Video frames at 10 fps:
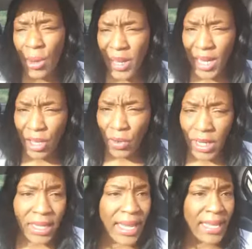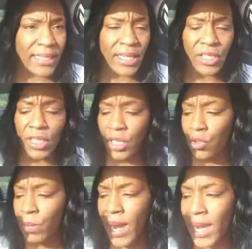But then you're in the gas station and
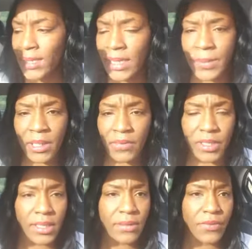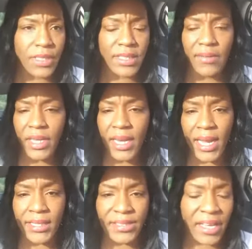you buy something for, for
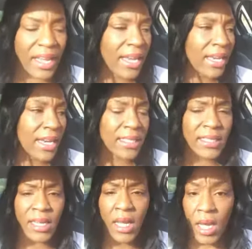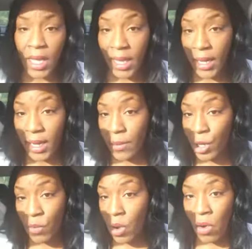79 cent, 89 cent. They damn
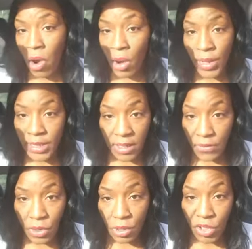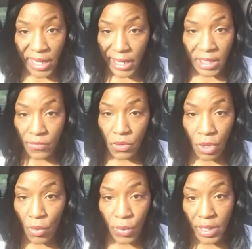near won't always give you your change if you
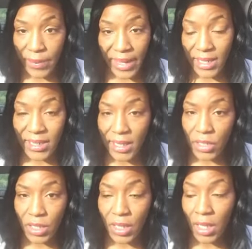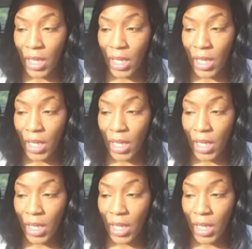don't really pay attention.